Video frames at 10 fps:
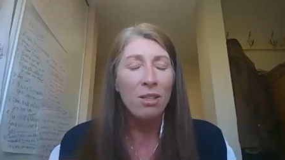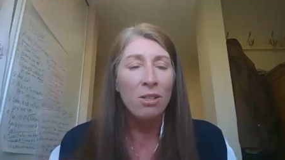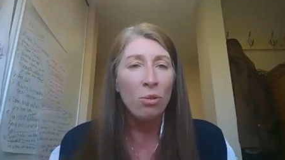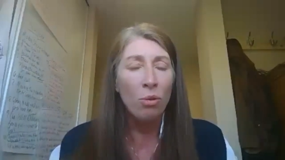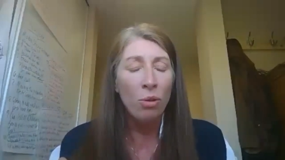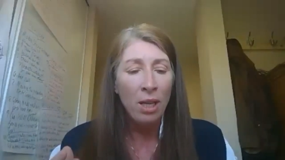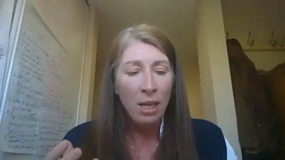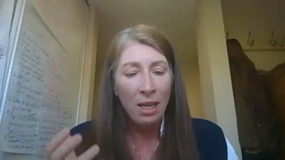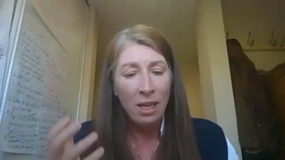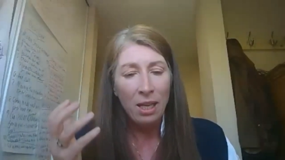So,
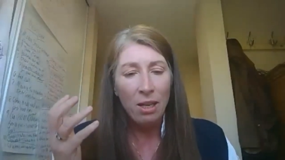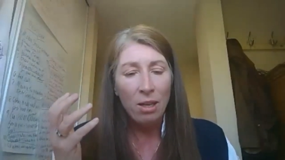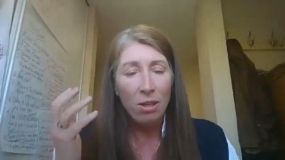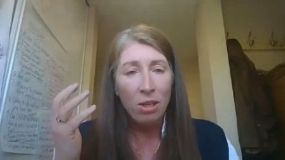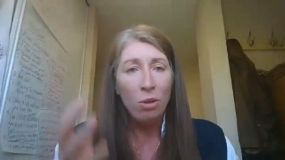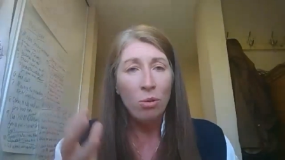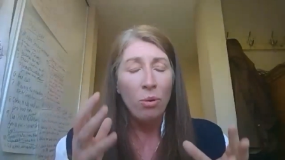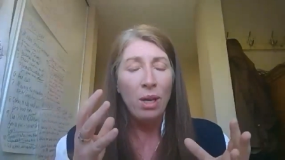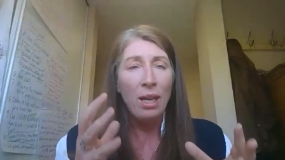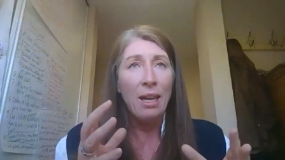you
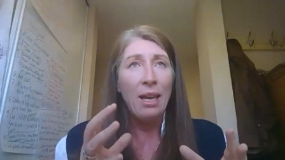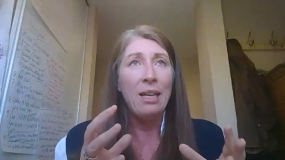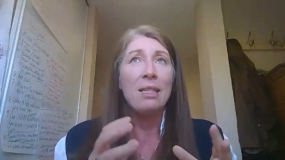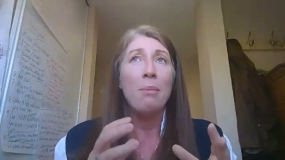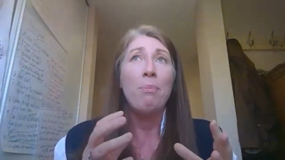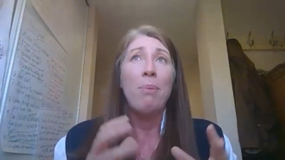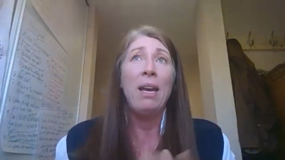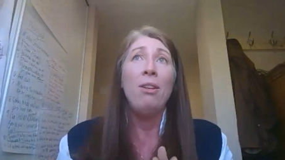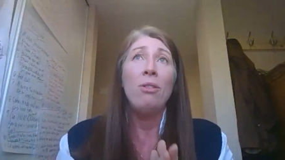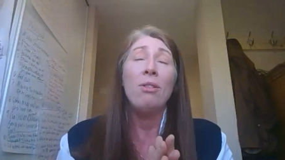know, it's
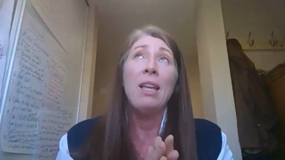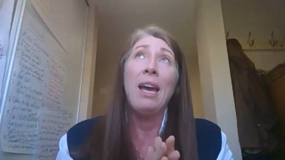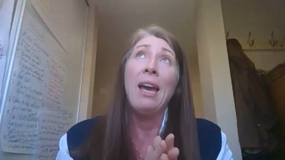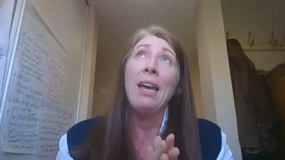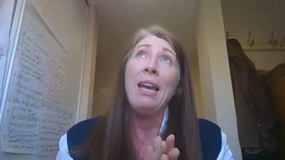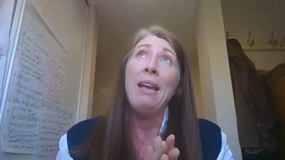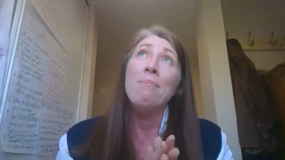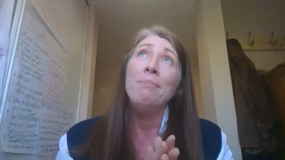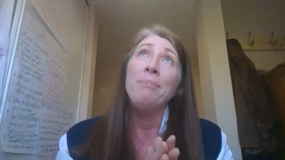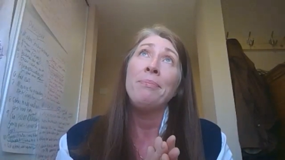about that.
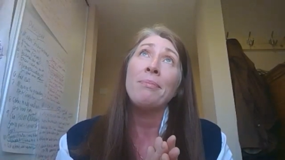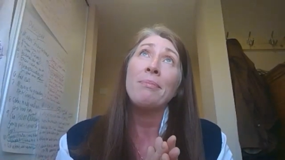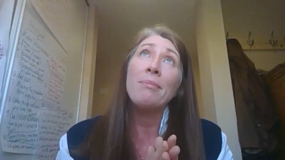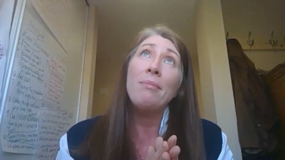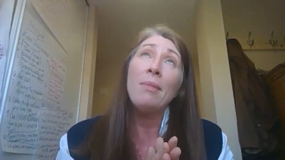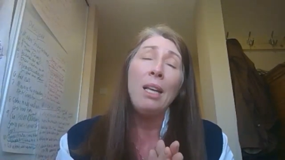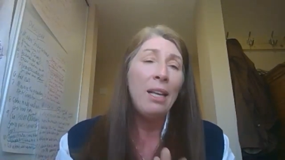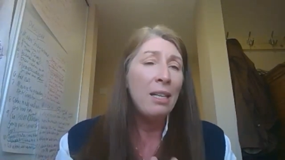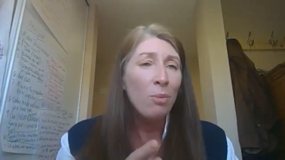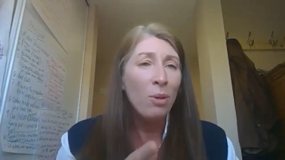
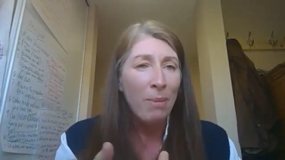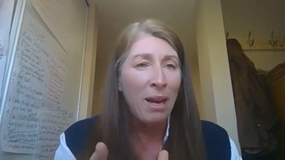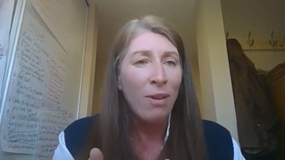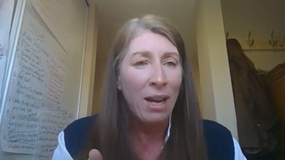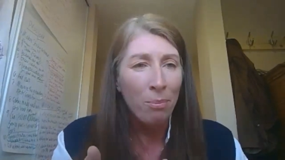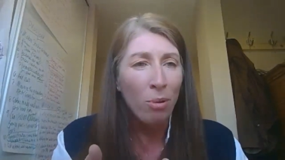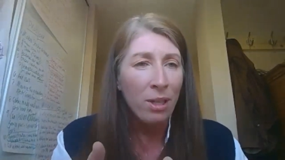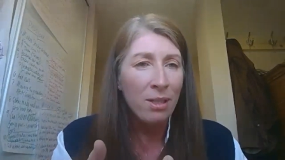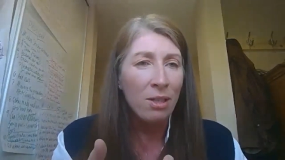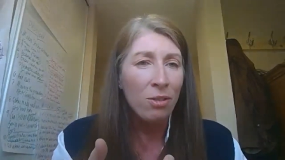That's one of my rant
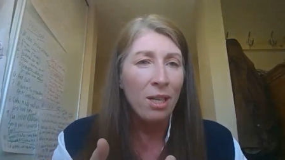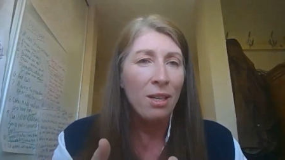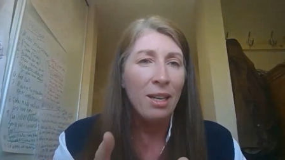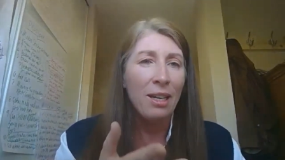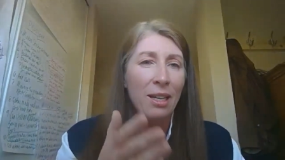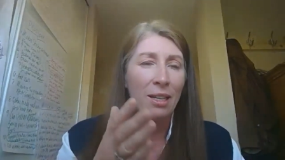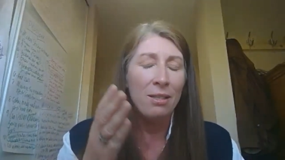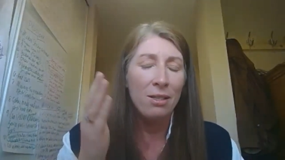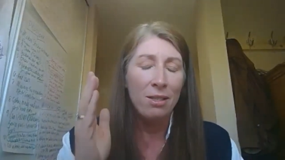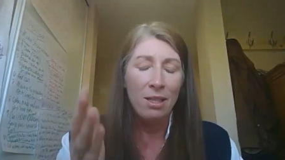points, Adrienne,
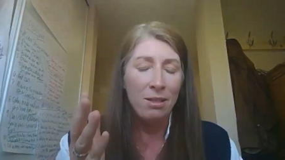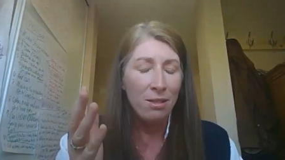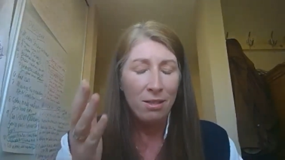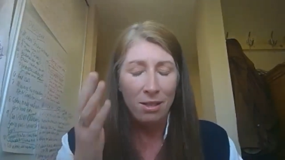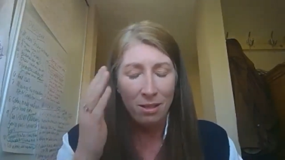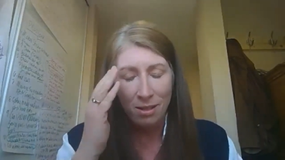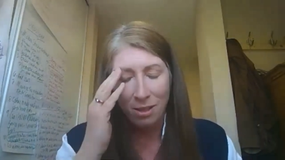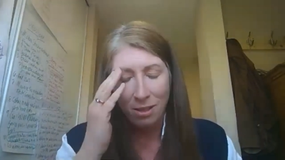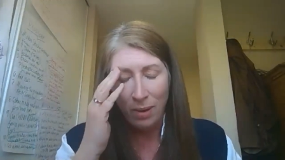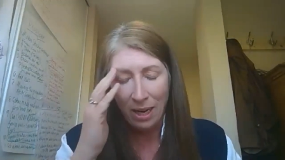is just the
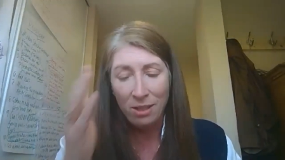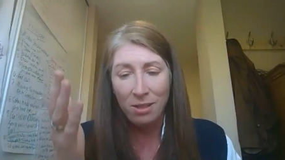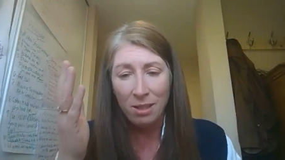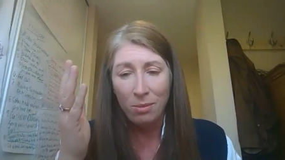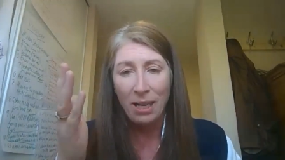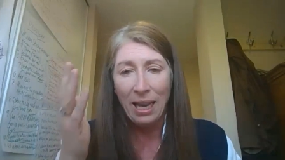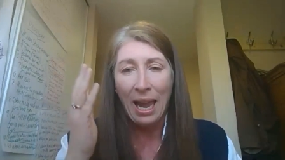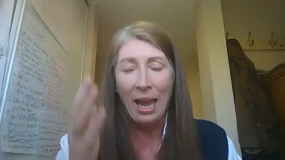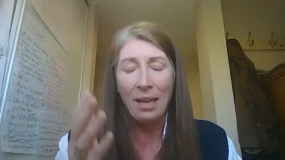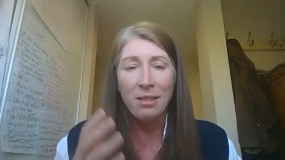questions that we get
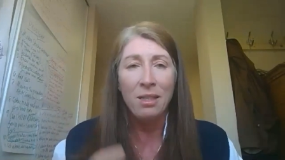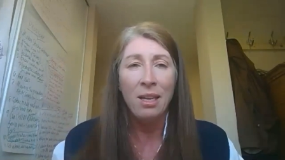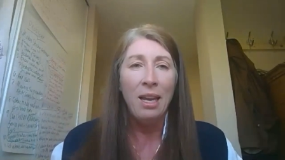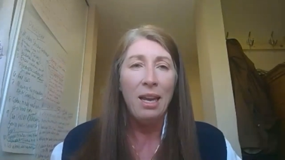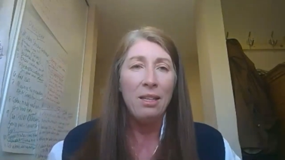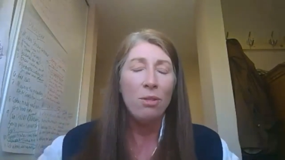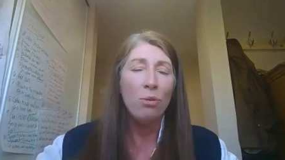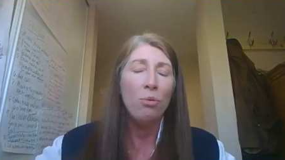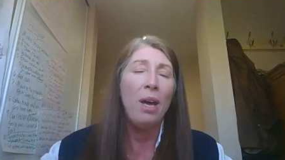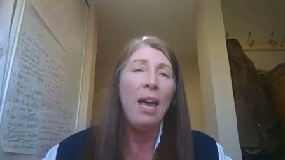asked.
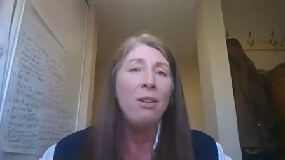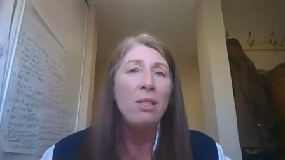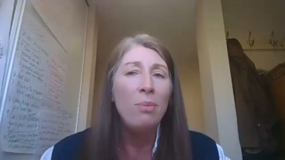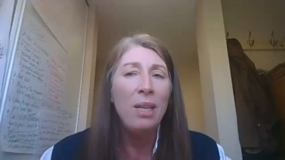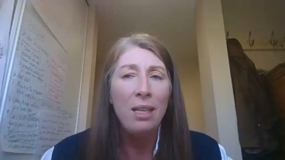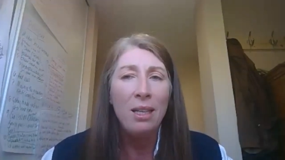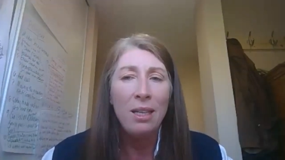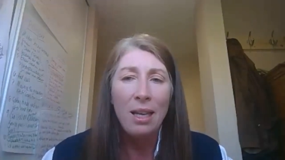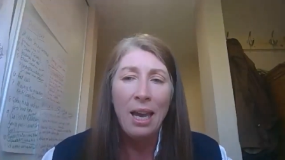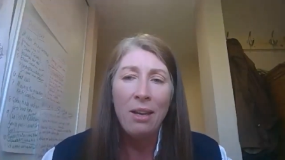So how do we
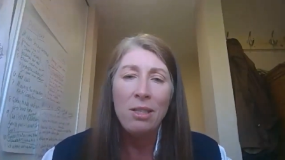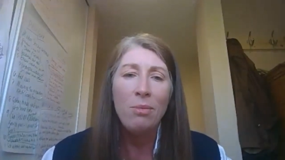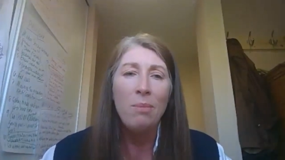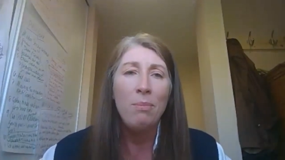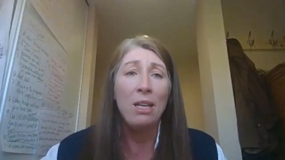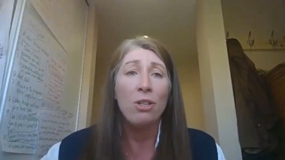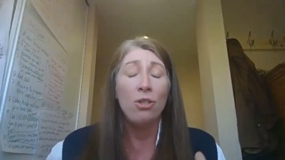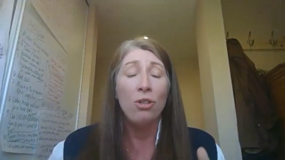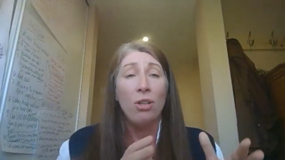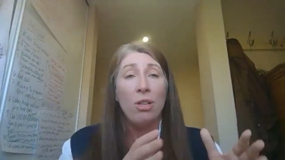make
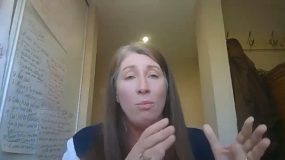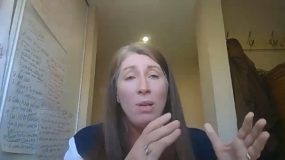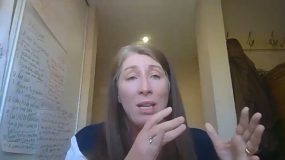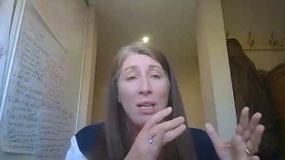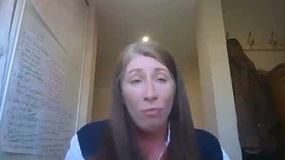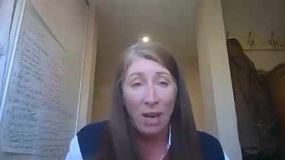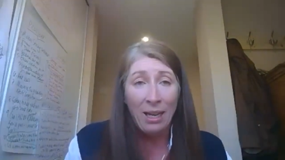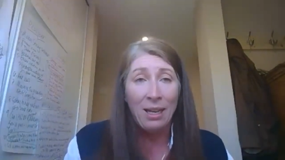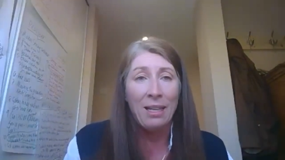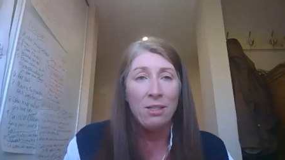sure that we can
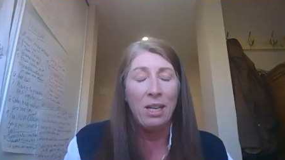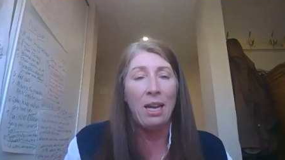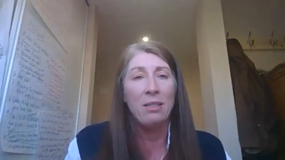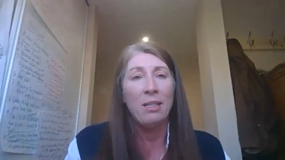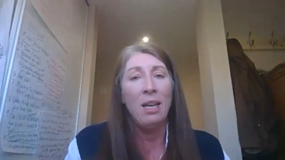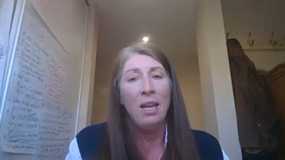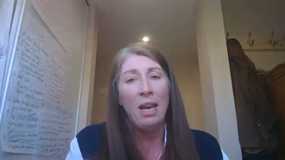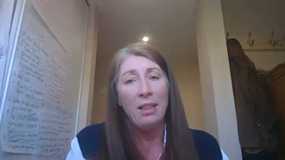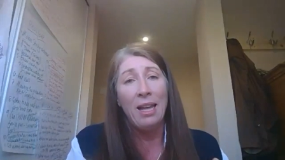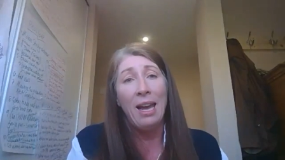recognise our guests?
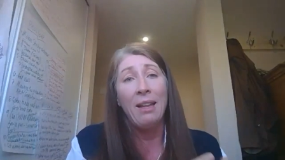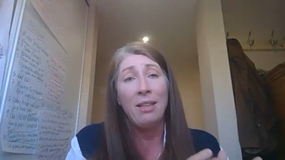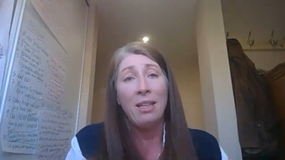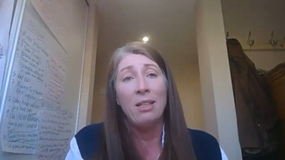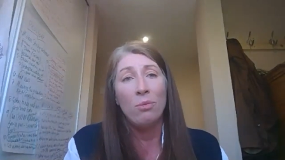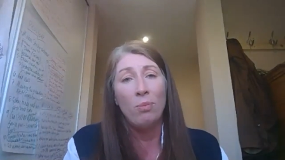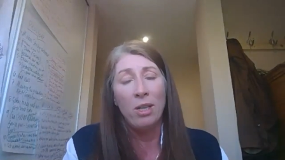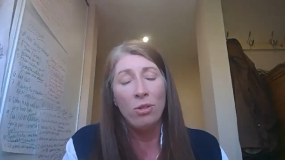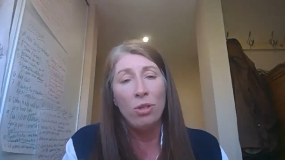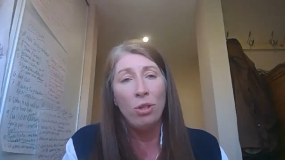And that, I think, is
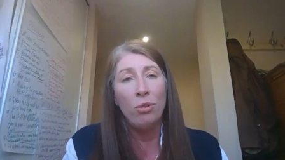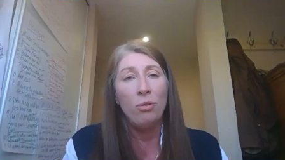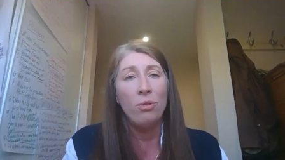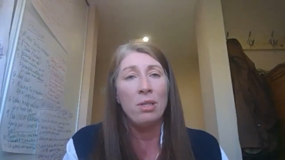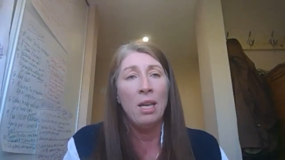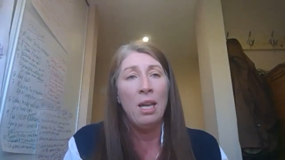where tools